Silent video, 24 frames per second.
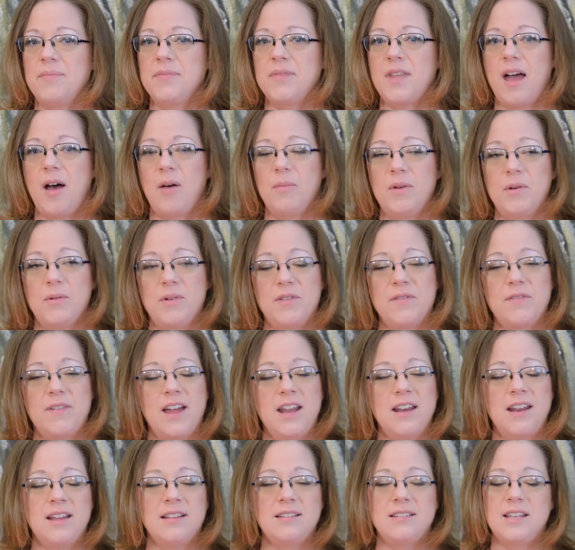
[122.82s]
helping with
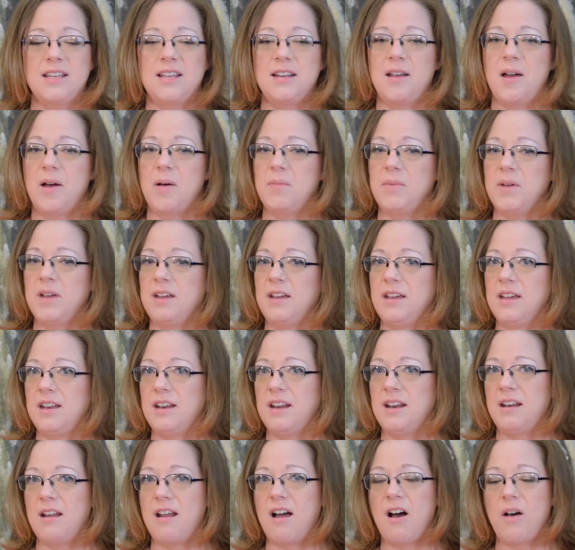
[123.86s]
financing, helping
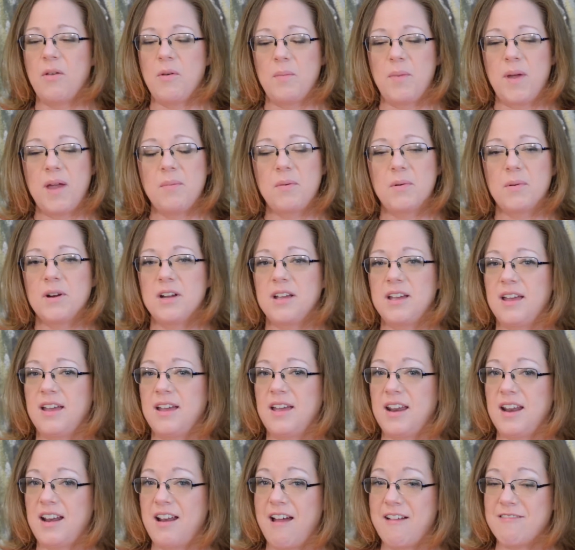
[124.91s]
getting all the paperwork in,
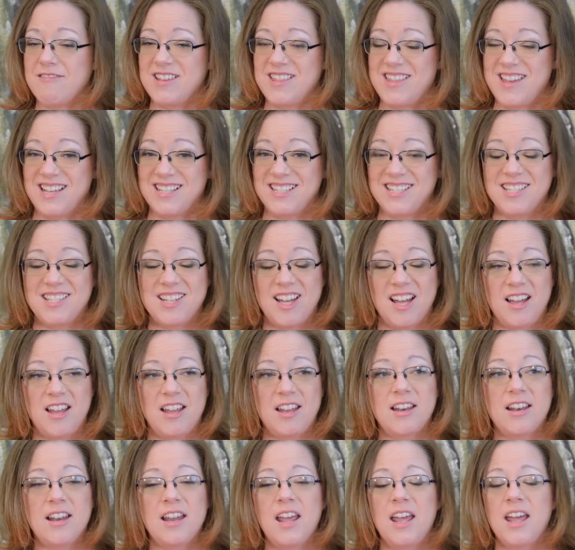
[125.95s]
getting everything
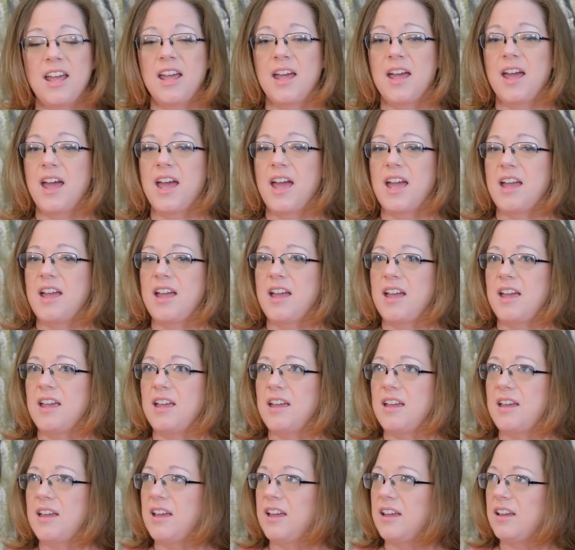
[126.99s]
done,
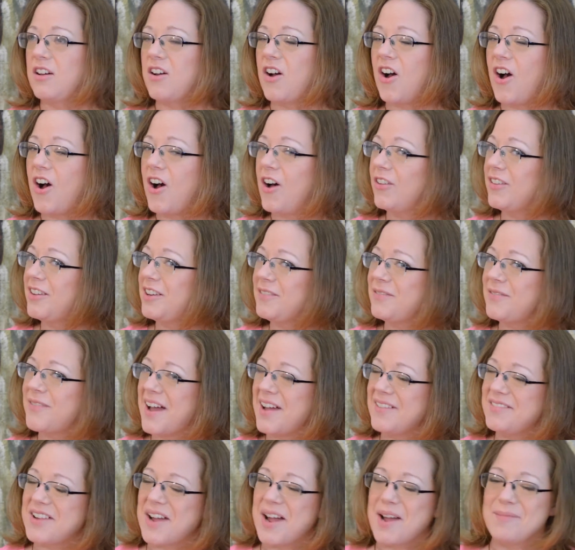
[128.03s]
calling
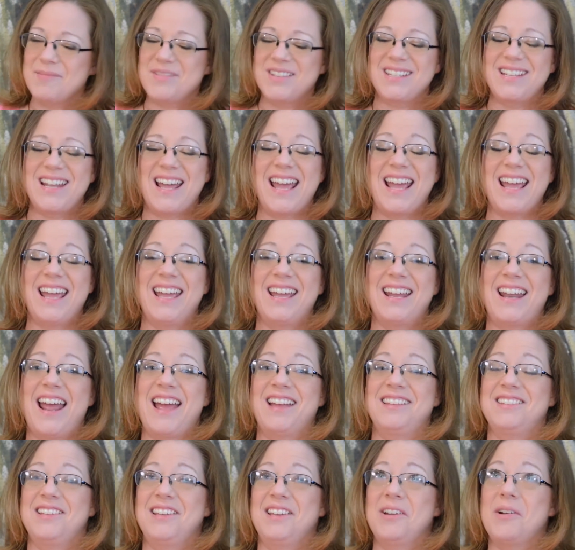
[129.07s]
5 times a day and
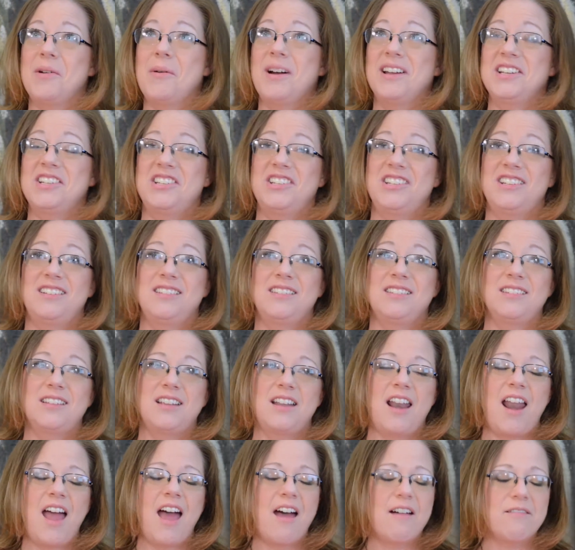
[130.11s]
asking questions,
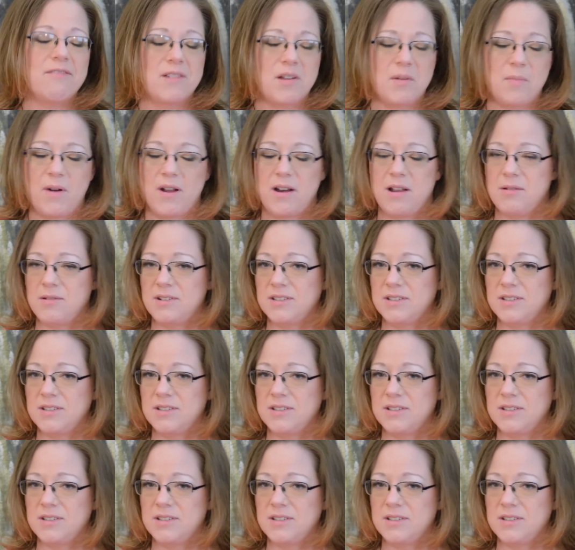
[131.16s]
and everybody